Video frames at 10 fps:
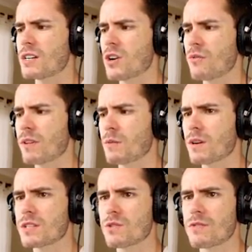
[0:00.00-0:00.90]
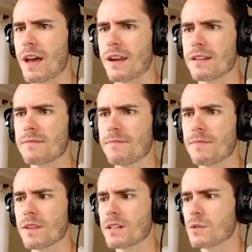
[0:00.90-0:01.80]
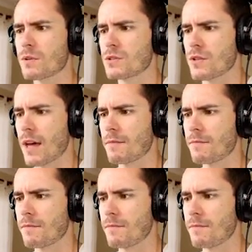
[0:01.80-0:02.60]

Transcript: I don't really want to do that. I don't want to do that.